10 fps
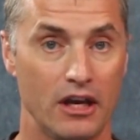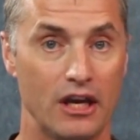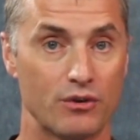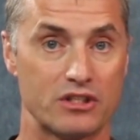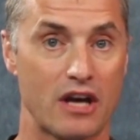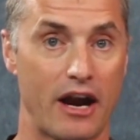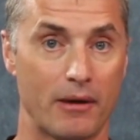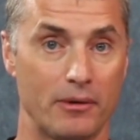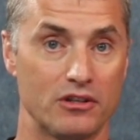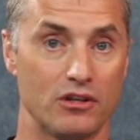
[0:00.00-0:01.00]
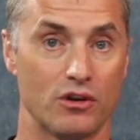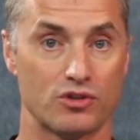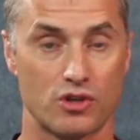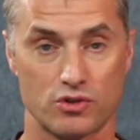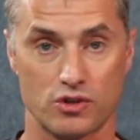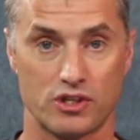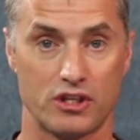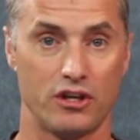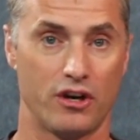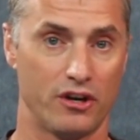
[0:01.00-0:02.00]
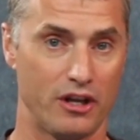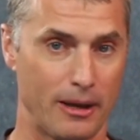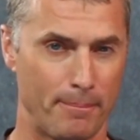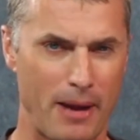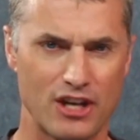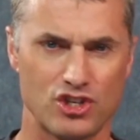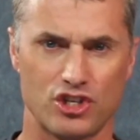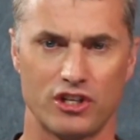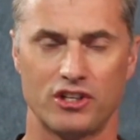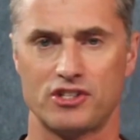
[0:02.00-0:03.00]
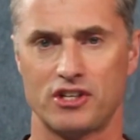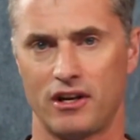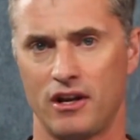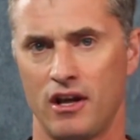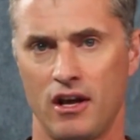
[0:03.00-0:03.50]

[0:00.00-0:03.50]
in retirement, you know, Social Security and pensions and,